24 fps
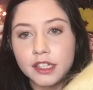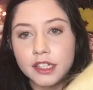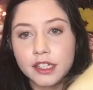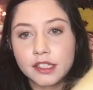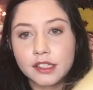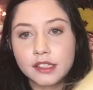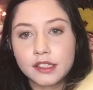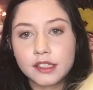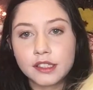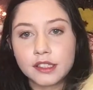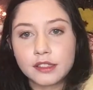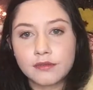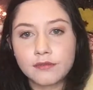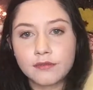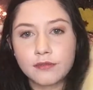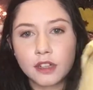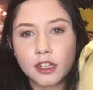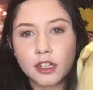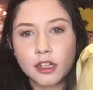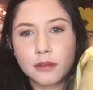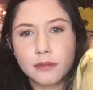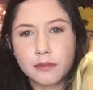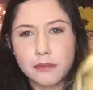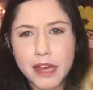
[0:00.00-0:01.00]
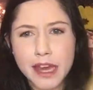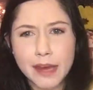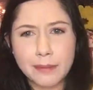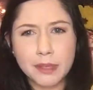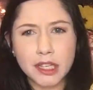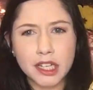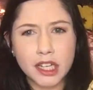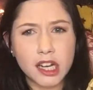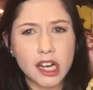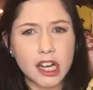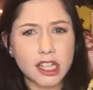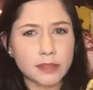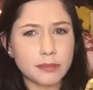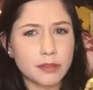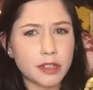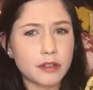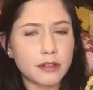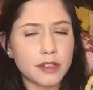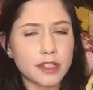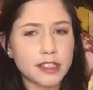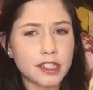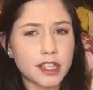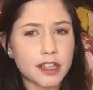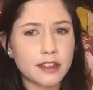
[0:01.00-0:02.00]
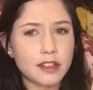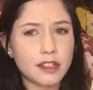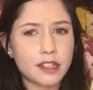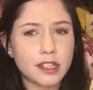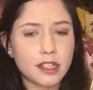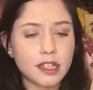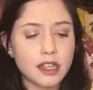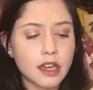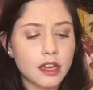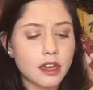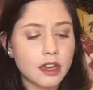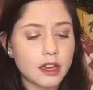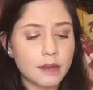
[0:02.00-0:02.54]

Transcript: It's from Epic Cosplay Wigs, I think,